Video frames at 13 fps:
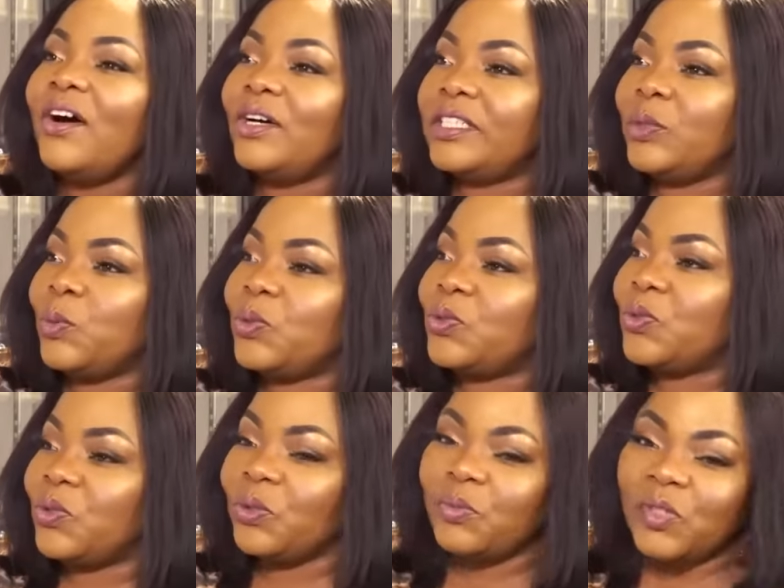Also wo
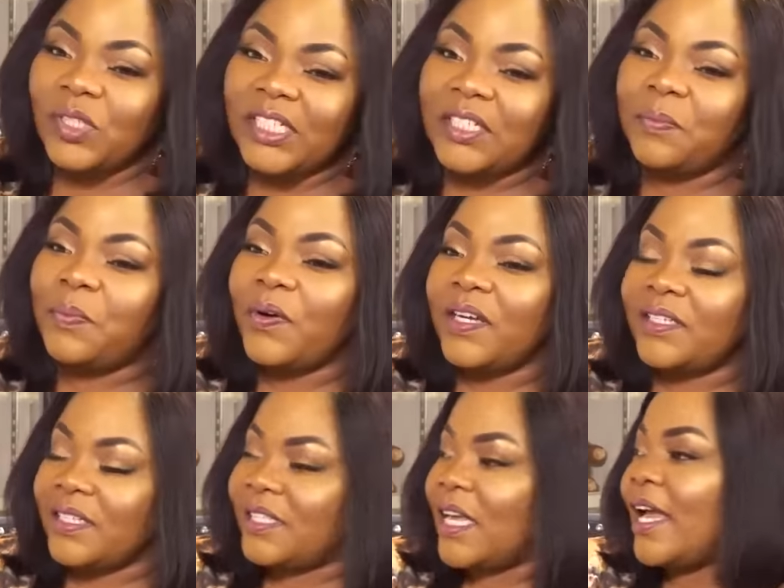tonyo mo lady
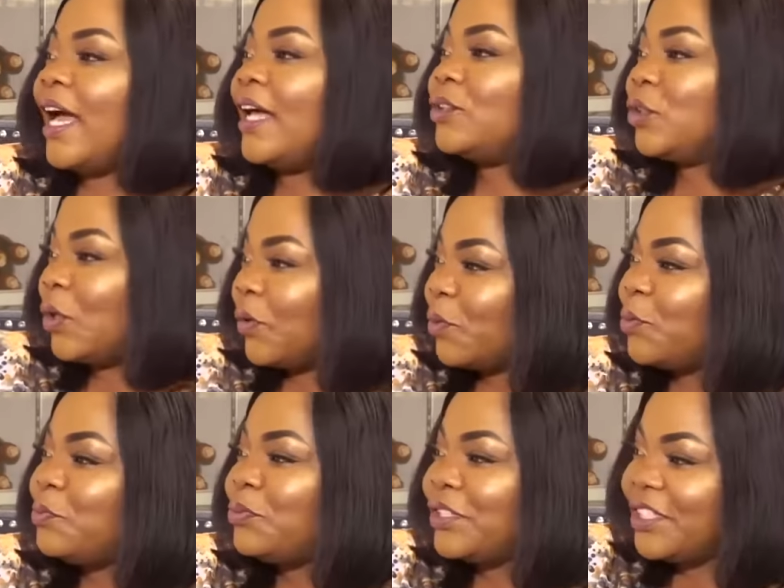praises yeah, sorry,
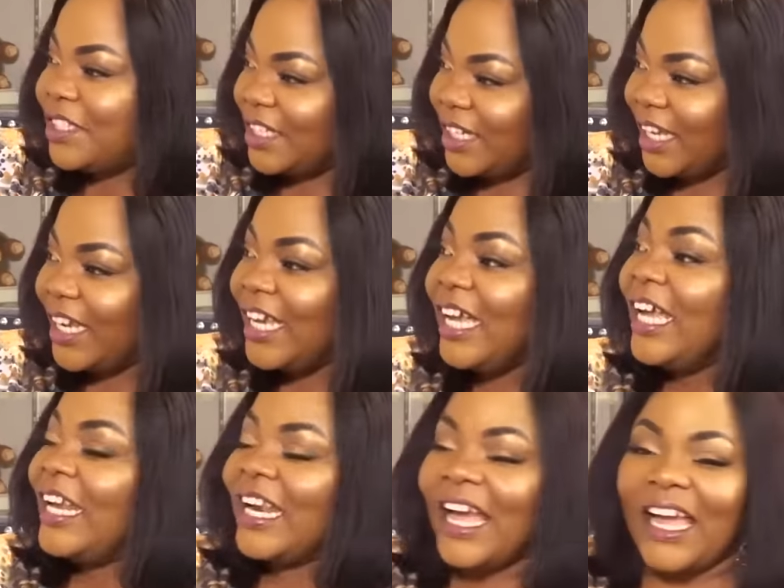who preachy.
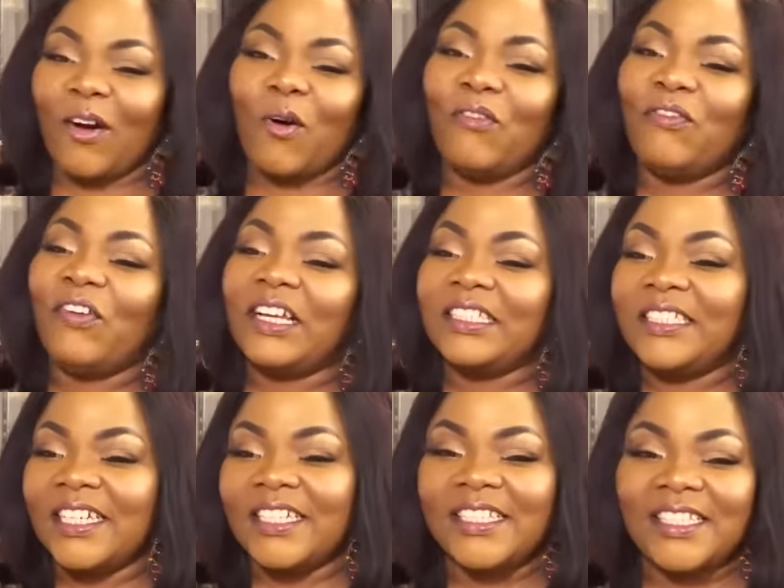Na ya kofa
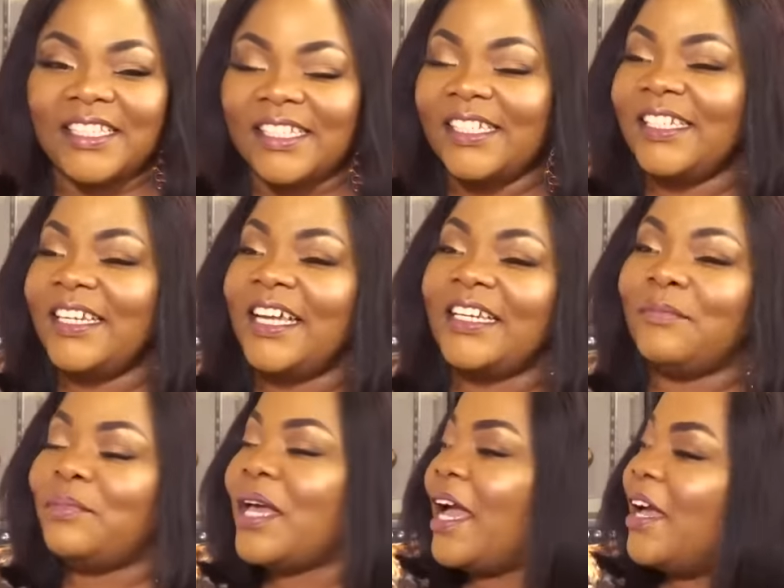chance near the
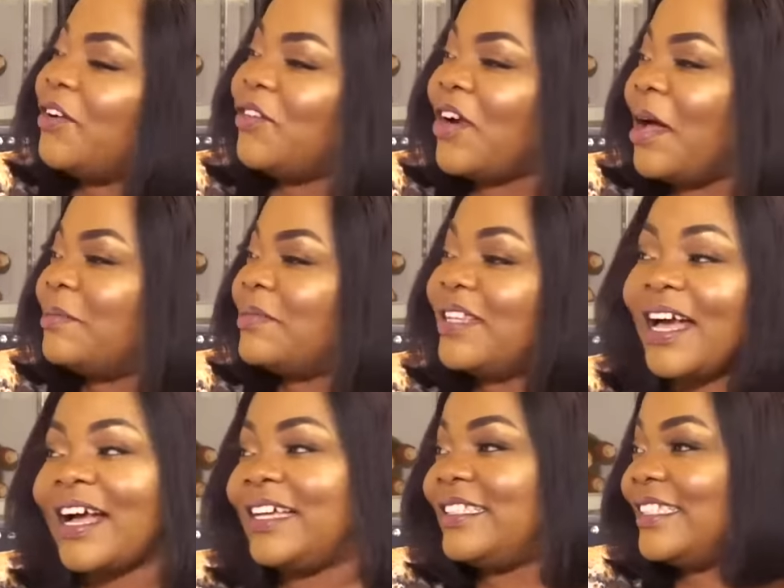beer drums
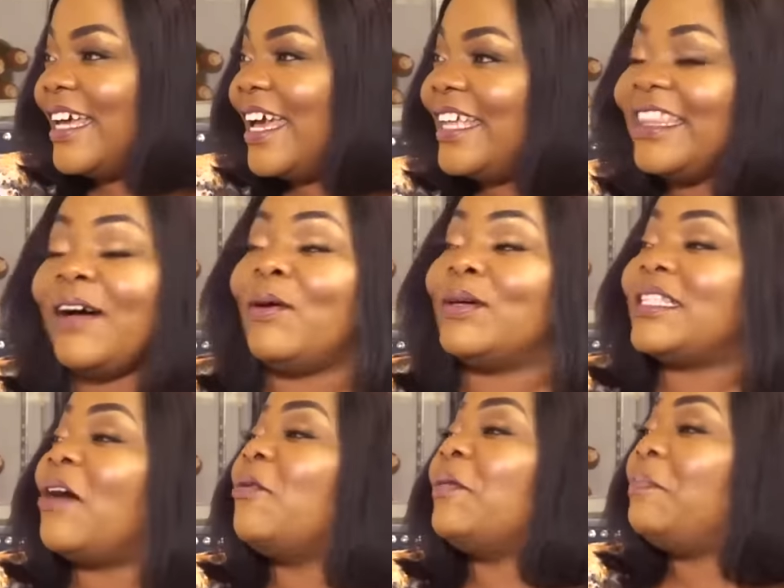like I say that was
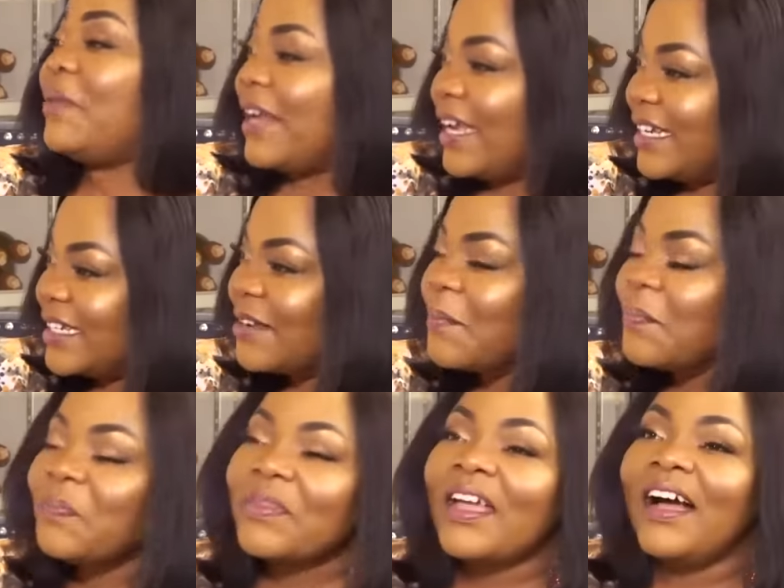how we played.
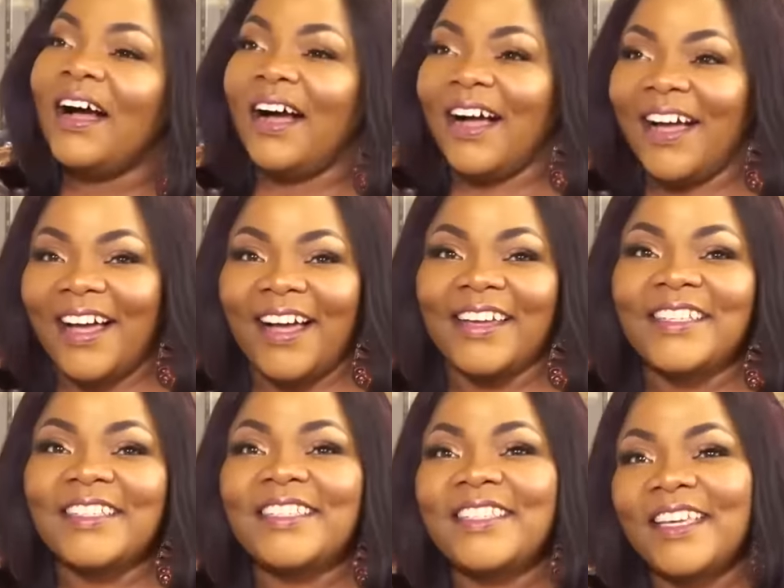
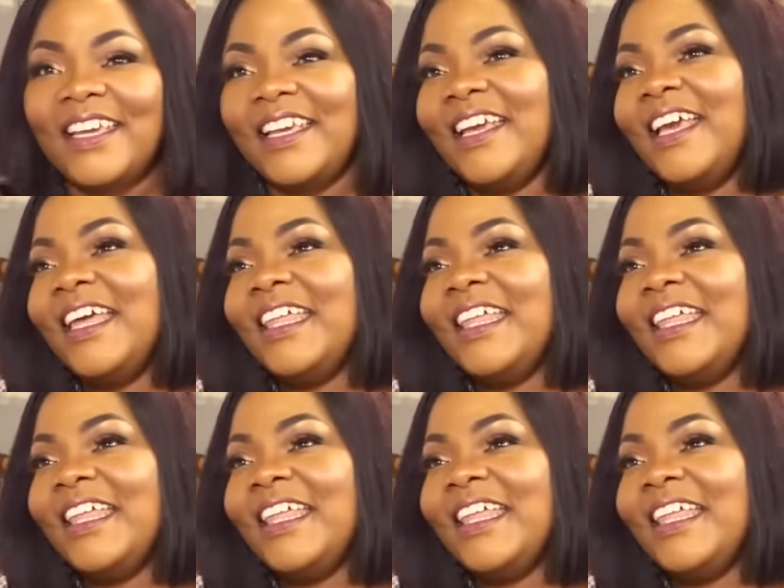Inti